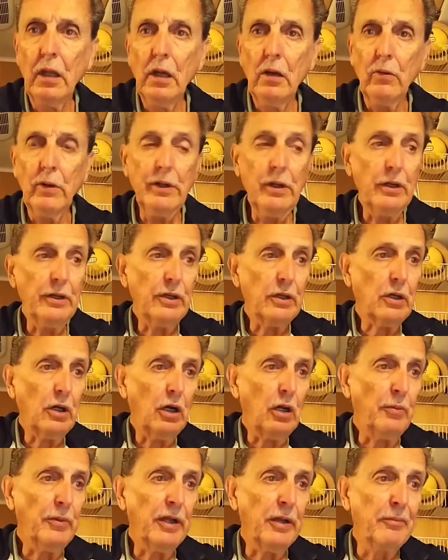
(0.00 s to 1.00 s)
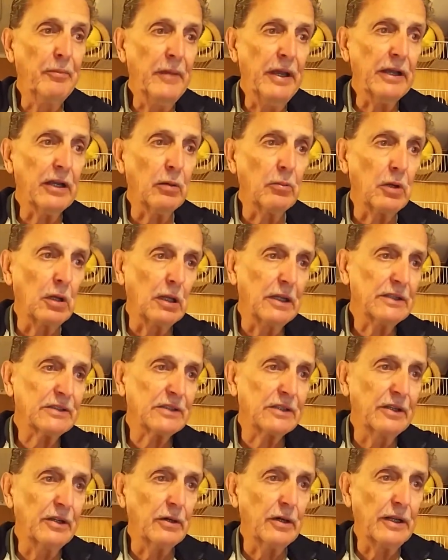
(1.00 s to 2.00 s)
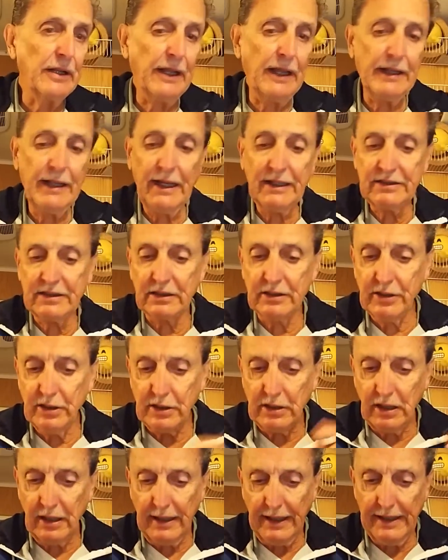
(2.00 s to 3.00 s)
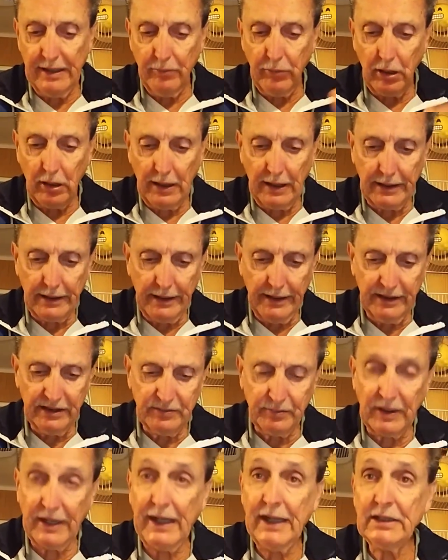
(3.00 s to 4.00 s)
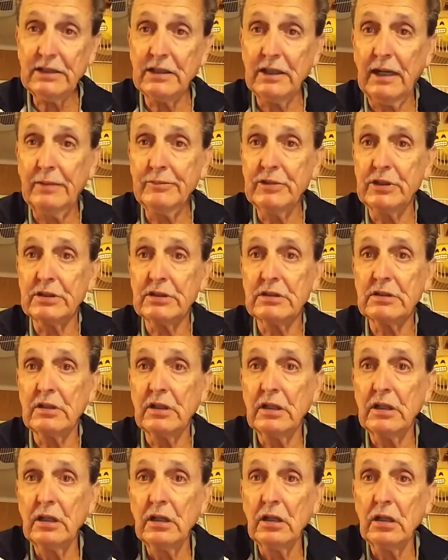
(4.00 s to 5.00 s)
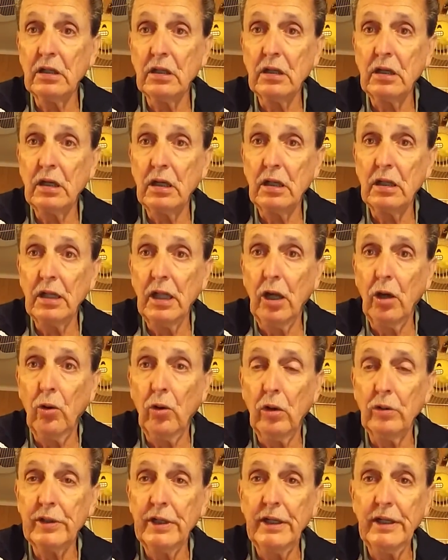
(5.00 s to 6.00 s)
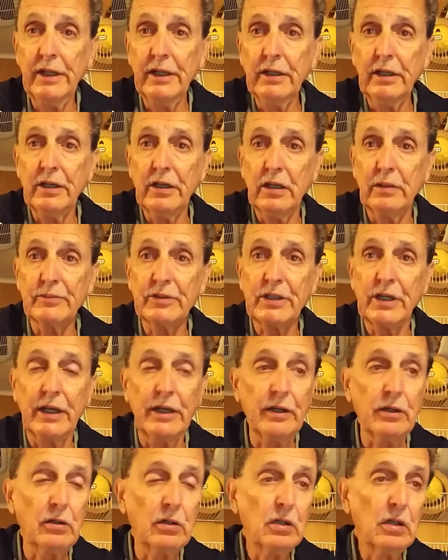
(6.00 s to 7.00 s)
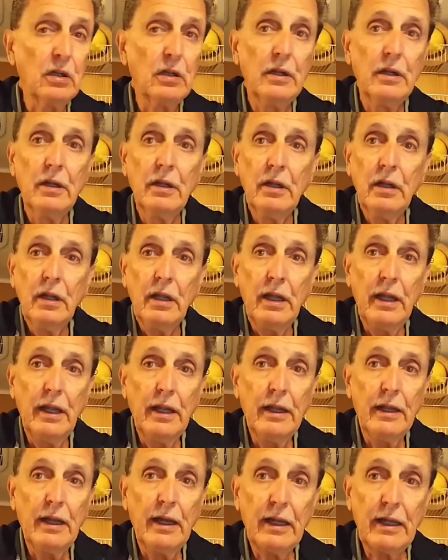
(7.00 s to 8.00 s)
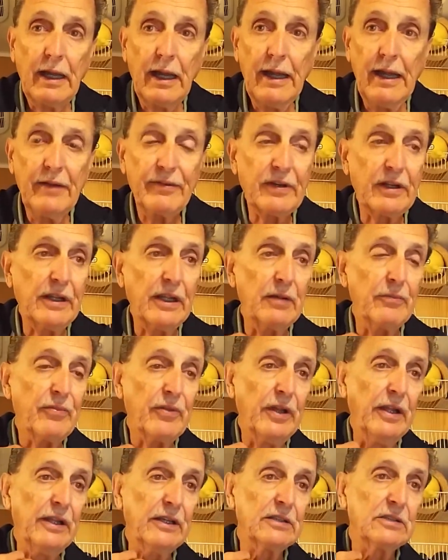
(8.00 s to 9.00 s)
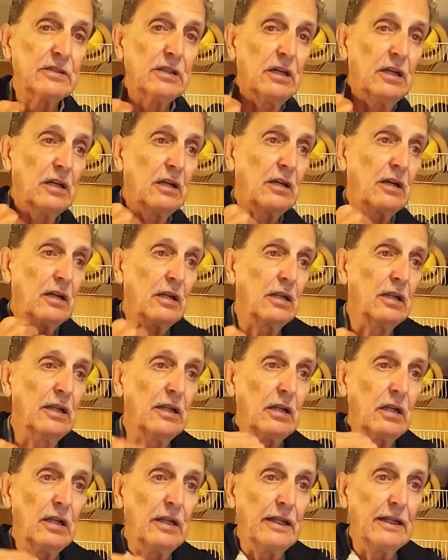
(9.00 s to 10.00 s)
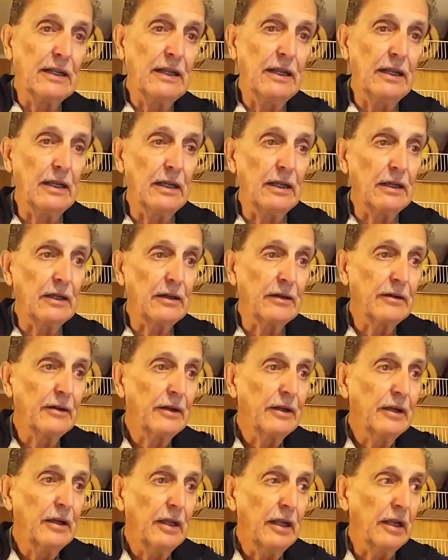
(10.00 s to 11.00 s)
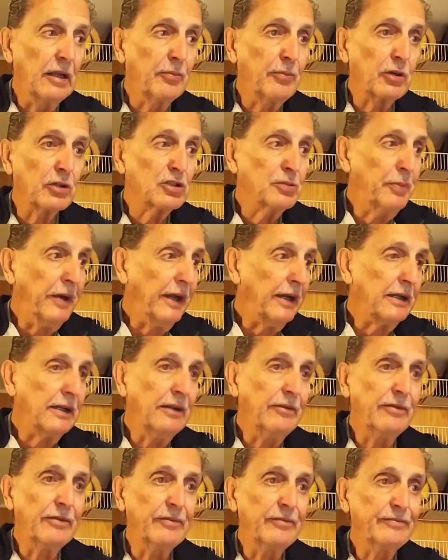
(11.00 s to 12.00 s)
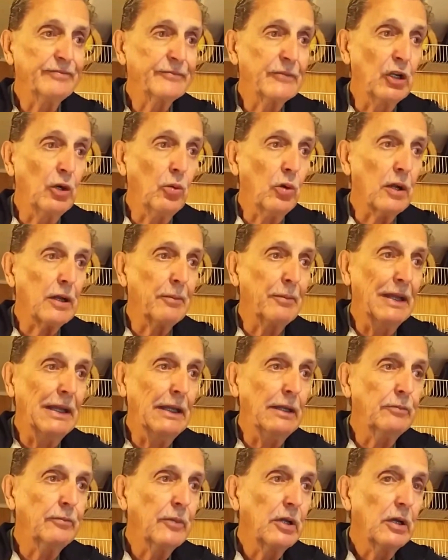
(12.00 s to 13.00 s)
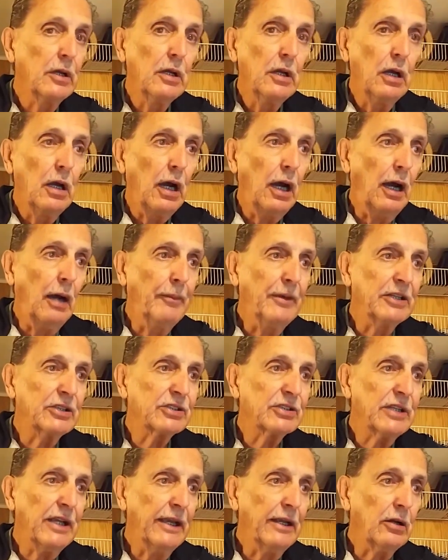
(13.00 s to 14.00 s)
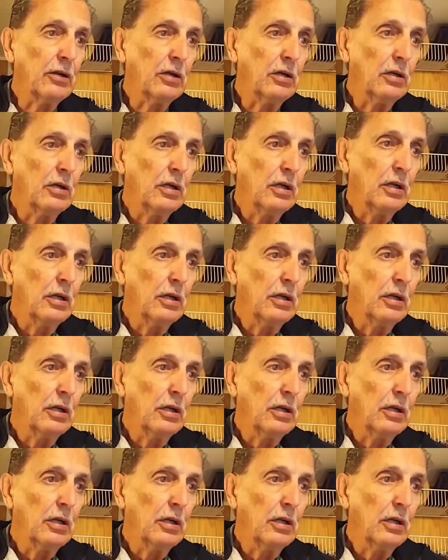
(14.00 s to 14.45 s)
Well, you know, you call me a minimalist, you know, and, and that's a good label, I guess, but actually I'm just a little uh, low on the income scale, and I, I have to keep things uh, a little in, uh, in perspective, you know what I mean? Amish sailor,